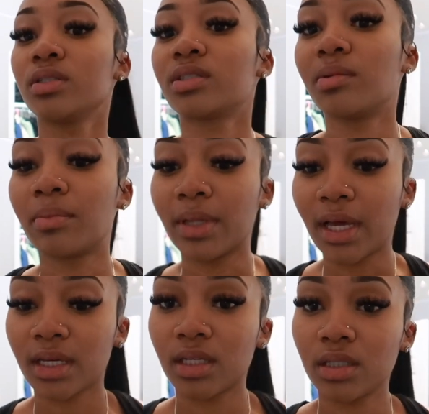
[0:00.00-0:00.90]
some
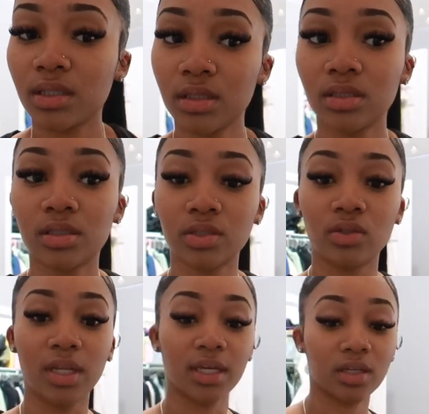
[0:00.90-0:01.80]
black Uggs, so
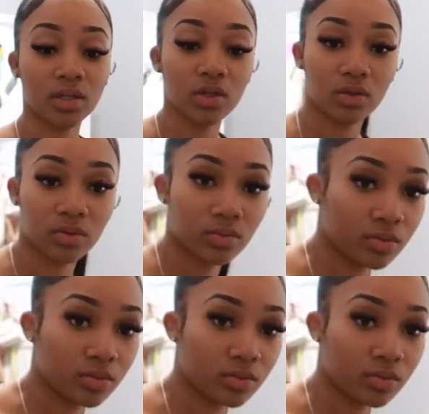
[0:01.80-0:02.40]
that could go.